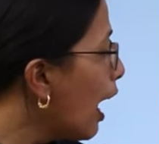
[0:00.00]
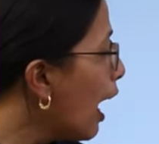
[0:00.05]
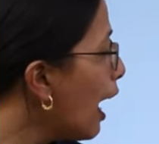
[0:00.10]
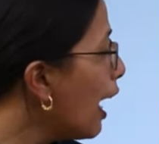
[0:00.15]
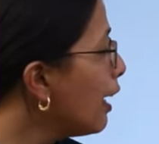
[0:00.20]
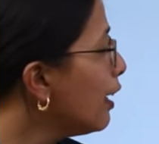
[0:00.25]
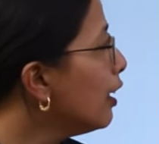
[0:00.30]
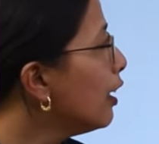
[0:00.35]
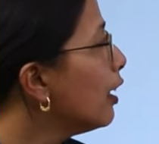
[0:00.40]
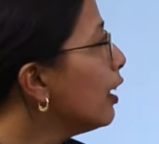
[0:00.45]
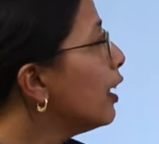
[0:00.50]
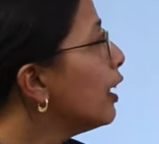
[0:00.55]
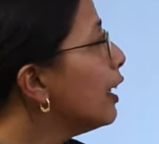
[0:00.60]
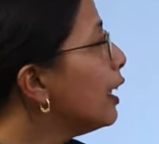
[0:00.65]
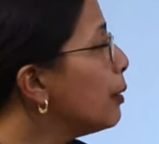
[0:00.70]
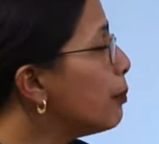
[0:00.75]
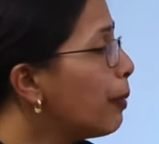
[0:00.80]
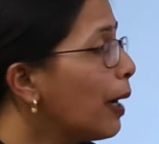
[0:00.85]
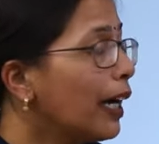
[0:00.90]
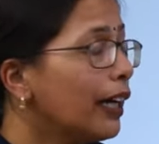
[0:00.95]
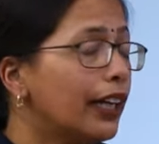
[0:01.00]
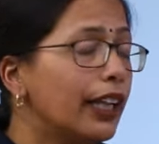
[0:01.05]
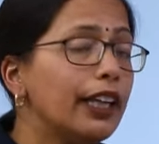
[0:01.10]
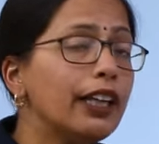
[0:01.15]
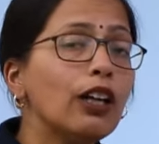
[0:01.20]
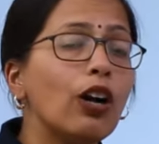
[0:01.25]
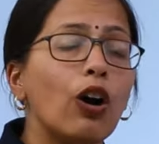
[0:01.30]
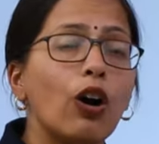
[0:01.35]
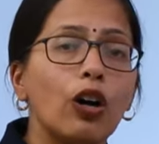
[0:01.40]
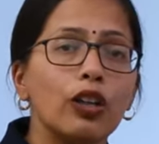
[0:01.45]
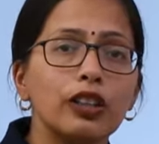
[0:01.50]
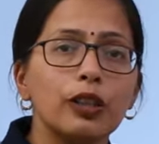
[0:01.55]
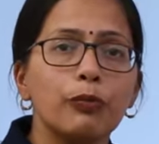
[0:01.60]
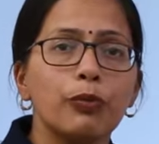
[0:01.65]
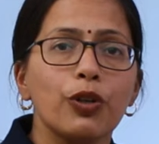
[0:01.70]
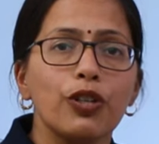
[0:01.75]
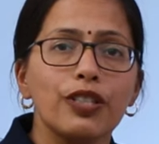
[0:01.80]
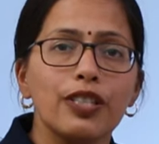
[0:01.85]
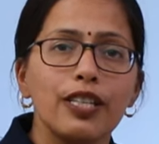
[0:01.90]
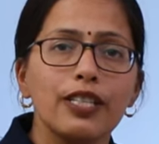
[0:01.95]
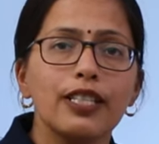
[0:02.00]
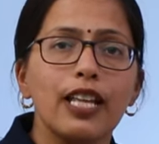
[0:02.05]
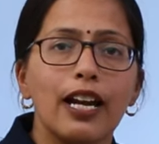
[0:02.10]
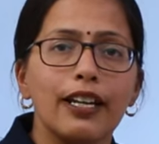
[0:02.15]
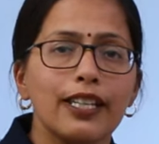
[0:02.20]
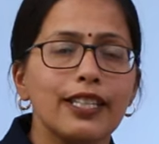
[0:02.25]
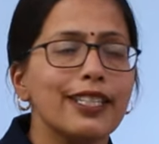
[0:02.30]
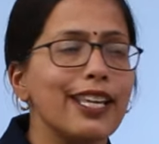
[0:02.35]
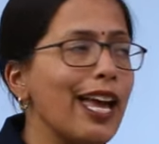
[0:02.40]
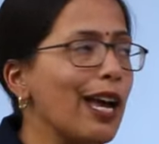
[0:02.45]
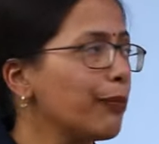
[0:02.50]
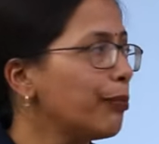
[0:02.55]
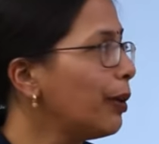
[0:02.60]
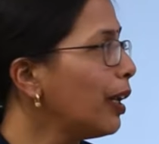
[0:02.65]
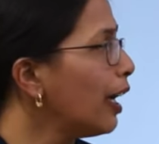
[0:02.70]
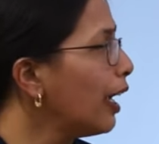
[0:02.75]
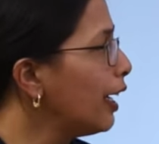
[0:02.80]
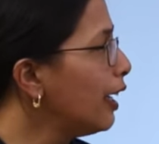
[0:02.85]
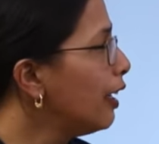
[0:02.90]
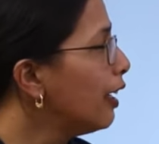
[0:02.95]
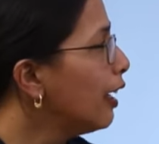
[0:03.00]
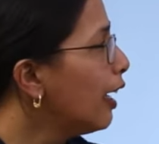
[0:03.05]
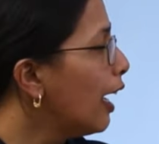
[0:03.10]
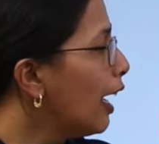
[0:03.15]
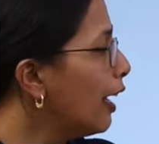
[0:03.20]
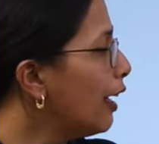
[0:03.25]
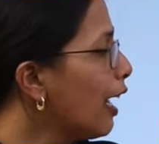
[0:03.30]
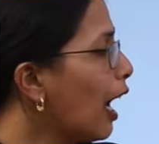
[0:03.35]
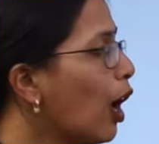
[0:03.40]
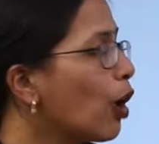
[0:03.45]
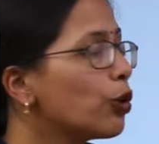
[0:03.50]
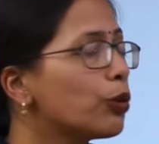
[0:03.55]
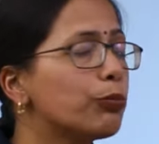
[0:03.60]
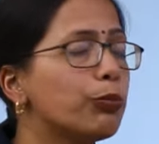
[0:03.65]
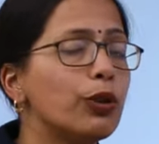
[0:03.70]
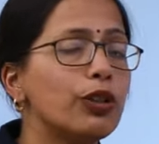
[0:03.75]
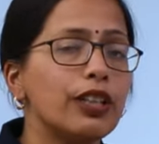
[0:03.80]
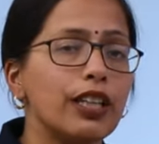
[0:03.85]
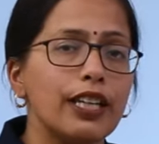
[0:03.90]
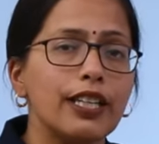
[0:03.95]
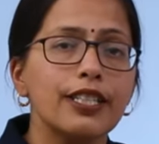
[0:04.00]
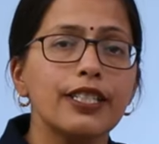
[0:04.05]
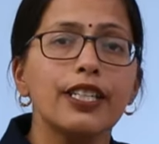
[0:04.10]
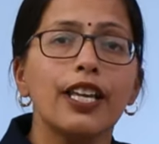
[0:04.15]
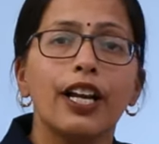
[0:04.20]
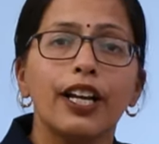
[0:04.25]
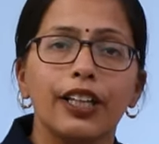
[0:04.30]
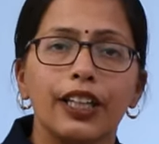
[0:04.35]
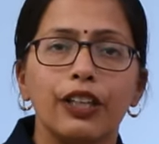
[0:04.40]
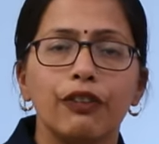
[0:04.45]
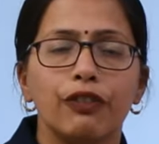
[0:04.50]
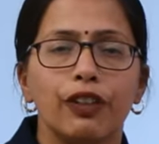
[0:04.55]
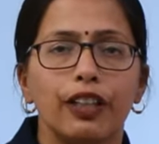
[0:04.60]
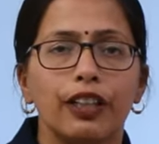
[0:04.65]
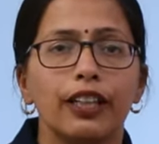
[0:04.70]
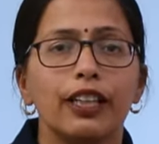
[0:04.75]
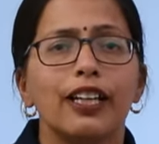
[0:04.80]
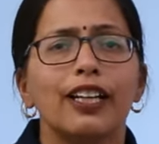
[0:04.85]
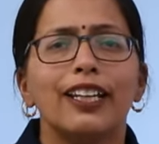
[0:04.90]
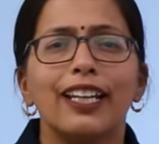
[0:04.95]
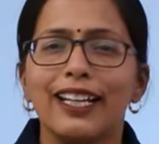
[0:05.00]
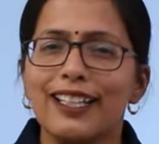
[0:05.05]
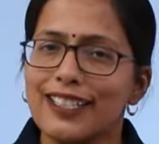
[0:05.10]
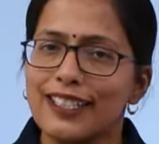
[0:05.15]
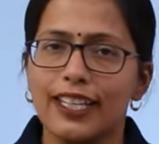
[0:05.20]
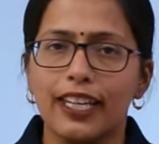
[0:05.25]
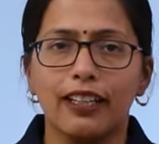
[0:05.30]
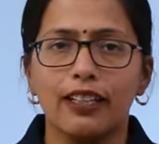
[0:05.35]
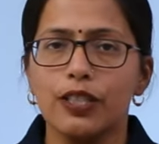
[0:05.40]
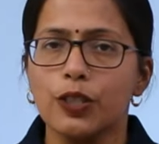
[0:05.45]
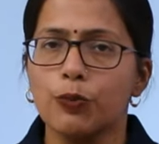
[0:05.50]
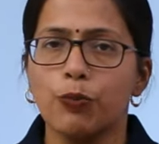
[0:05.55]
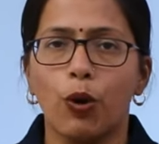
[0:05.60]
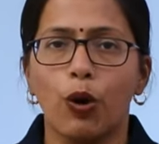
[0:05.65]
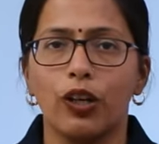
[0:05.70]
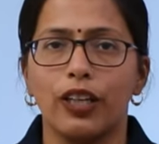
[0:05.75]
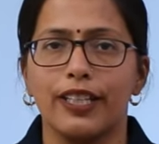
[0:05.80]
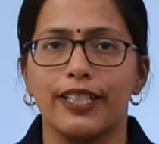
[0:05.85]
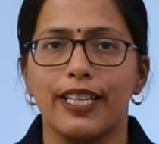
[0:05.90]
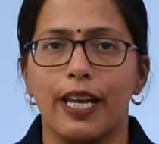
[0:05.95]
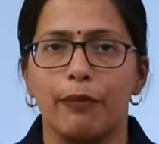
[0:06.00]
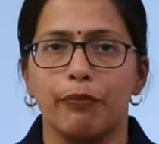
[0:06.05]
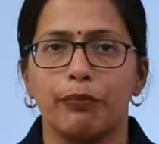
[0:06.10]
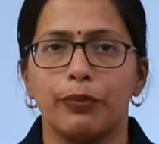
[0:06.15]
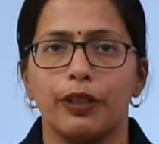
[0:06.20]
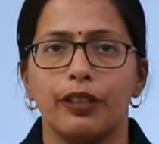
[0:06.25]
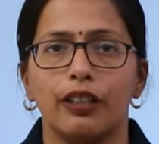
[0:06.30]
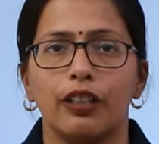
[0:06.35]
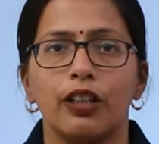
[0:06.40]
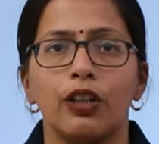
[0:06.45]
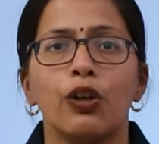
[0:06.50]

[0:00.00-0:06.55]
And depending on the process that is applied, an output is given. Let's take a small example.